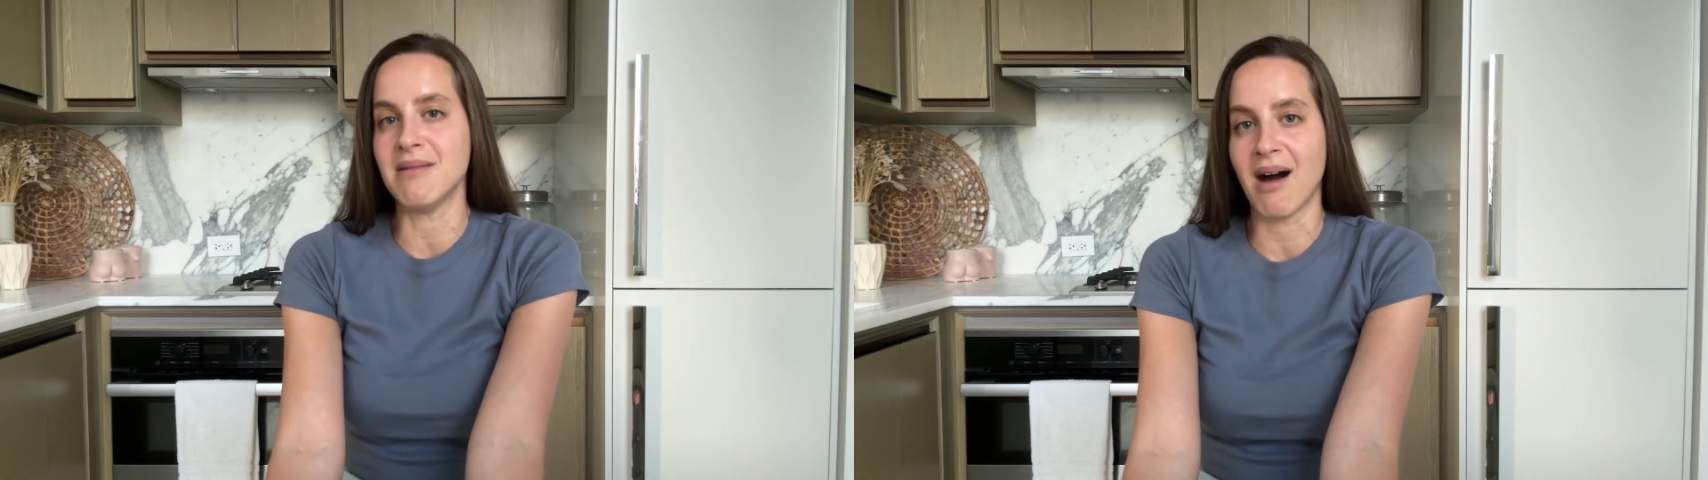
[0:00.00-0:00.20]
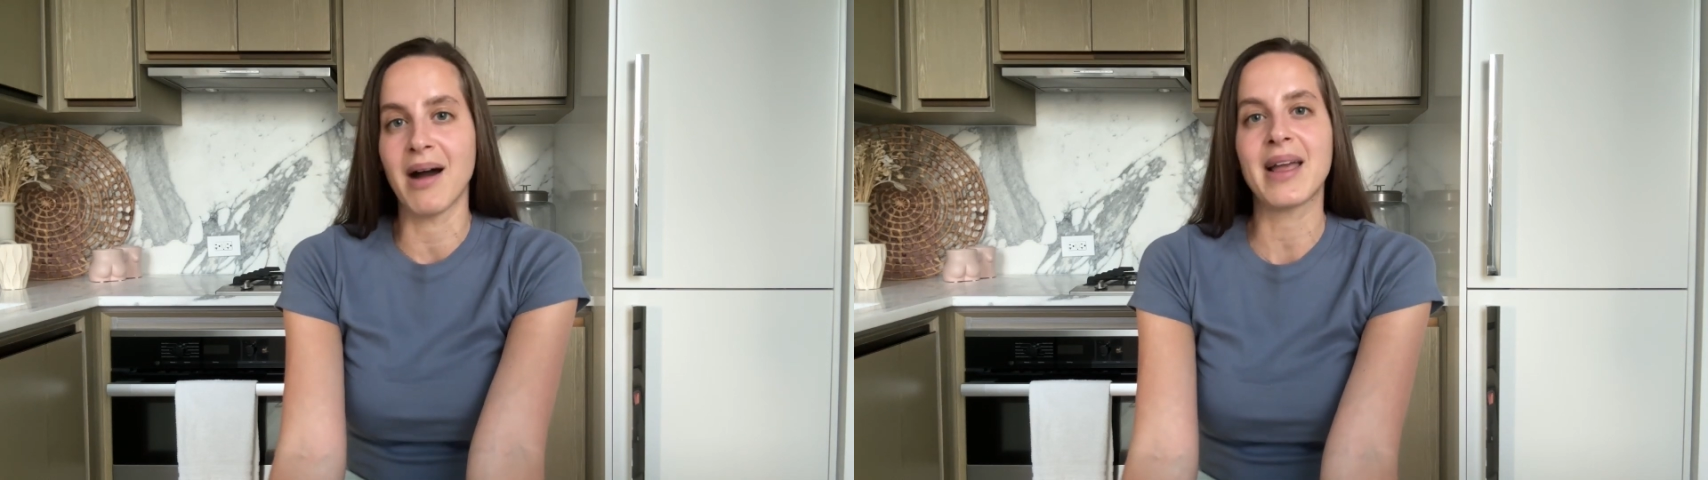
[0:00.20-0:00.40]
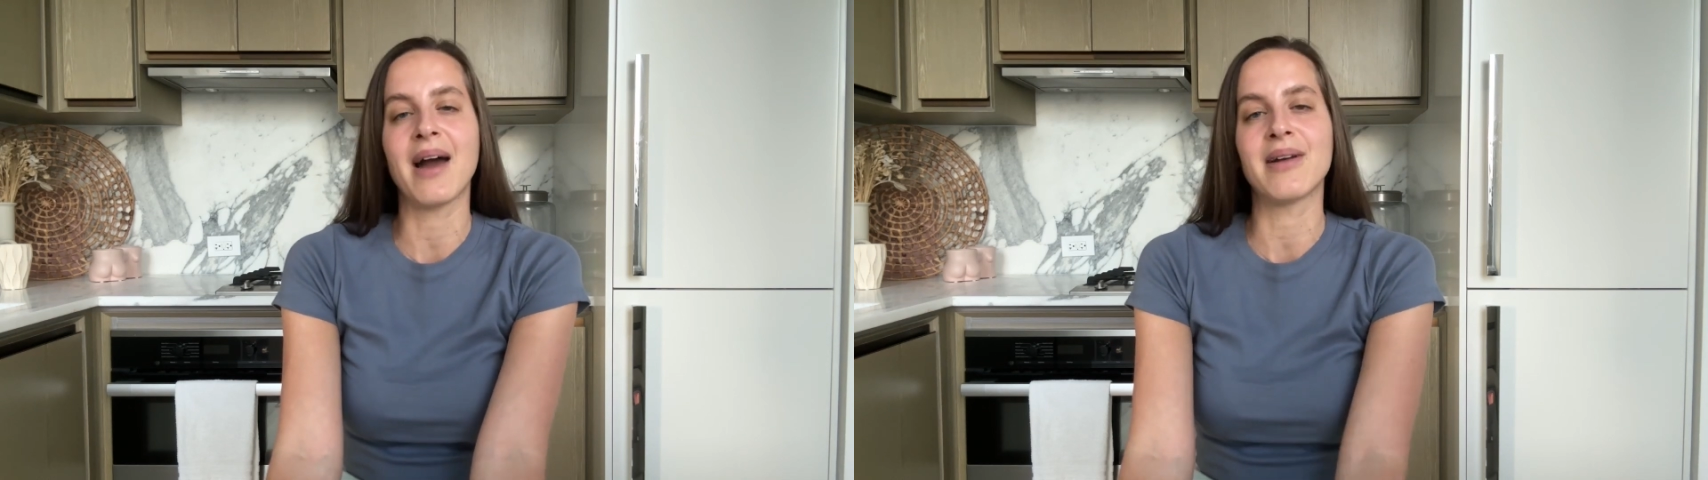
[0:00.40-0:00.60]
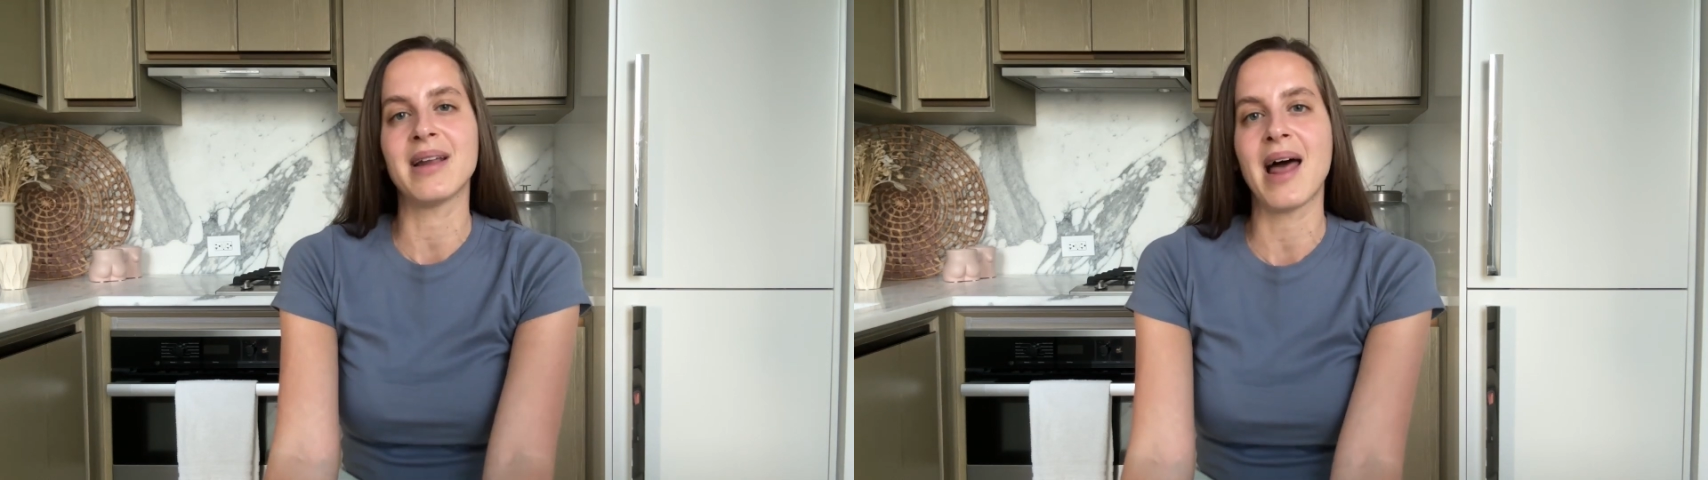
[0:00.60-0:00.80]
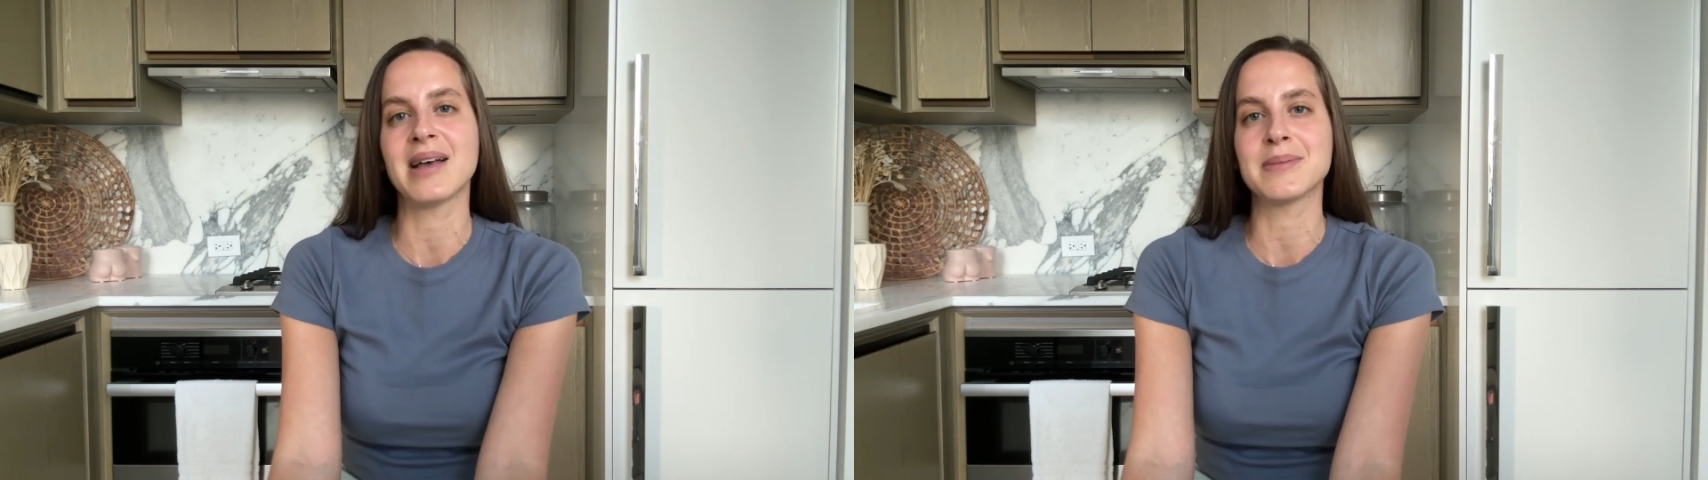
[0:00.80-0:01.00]
not counted
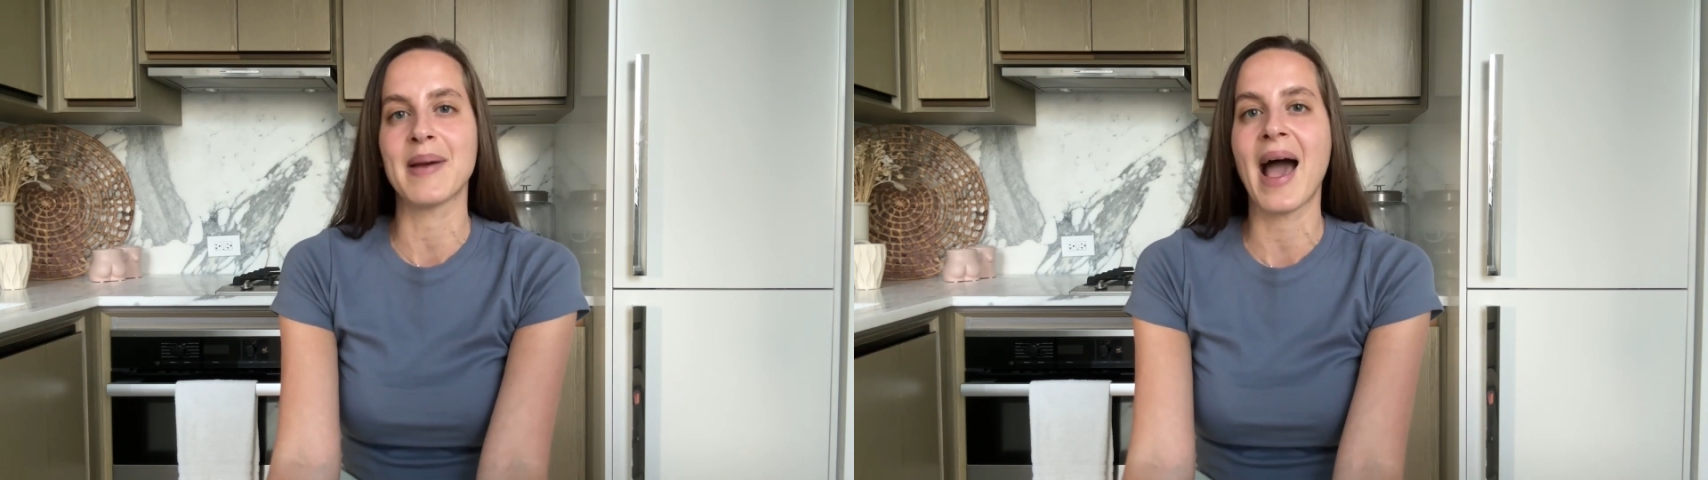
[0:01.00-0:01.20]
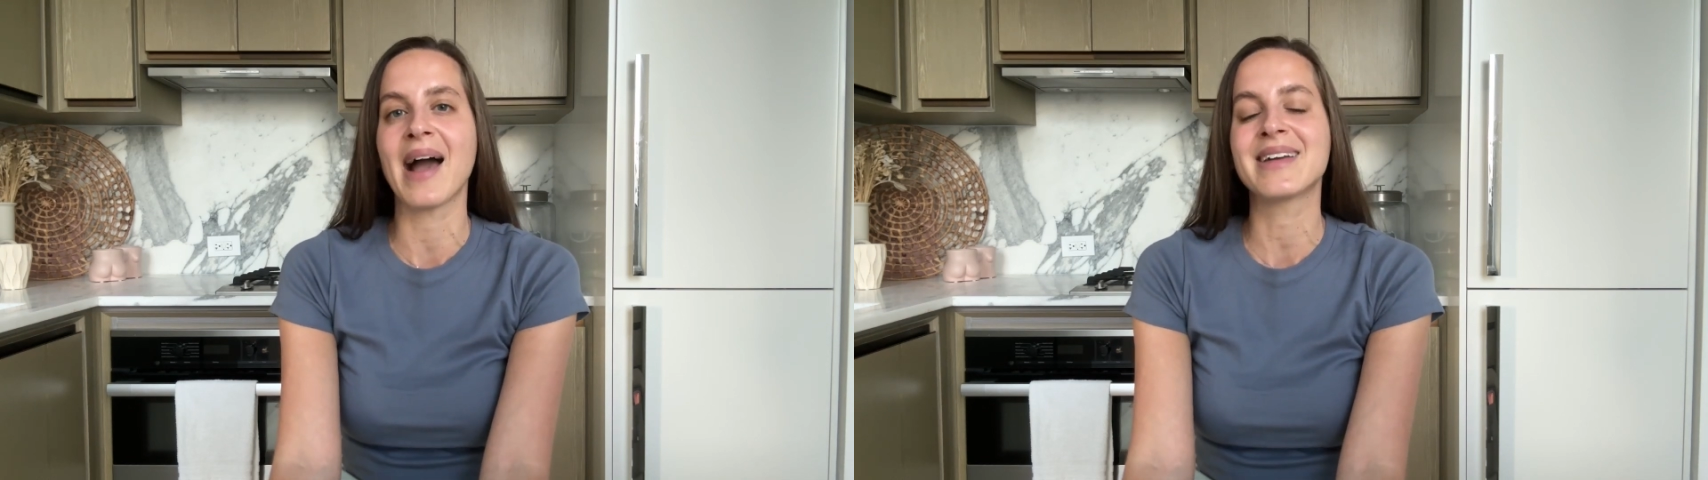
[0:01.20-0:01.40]
as bag.